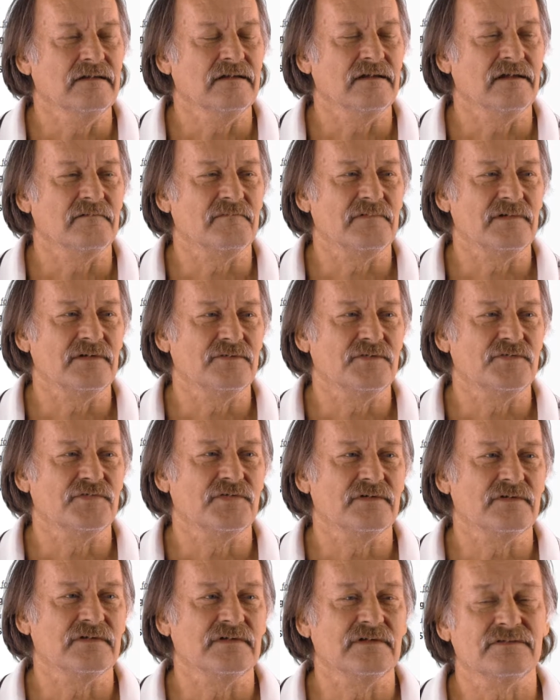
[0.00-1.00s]

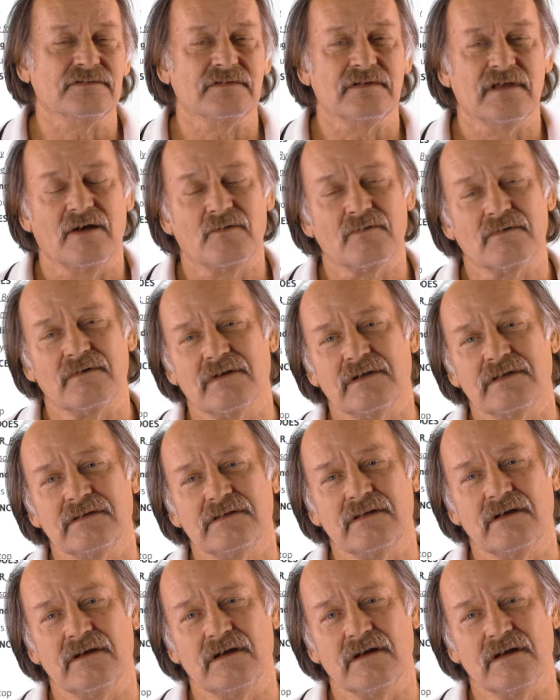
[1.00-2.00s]
Evolution is an outright
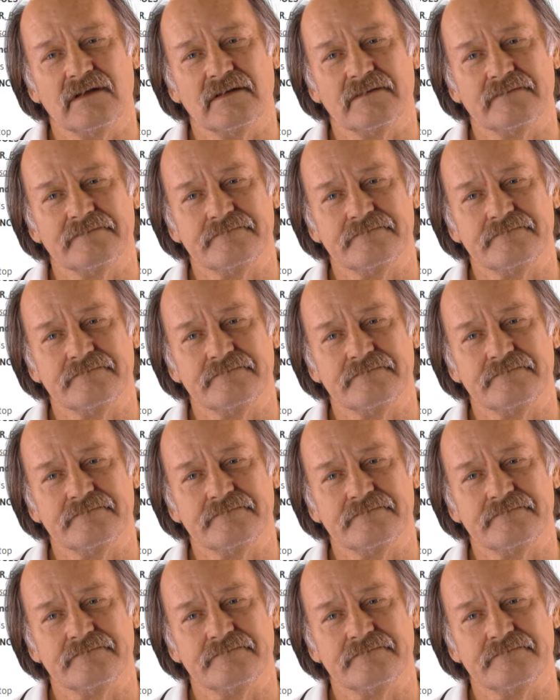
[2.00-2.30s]
lie.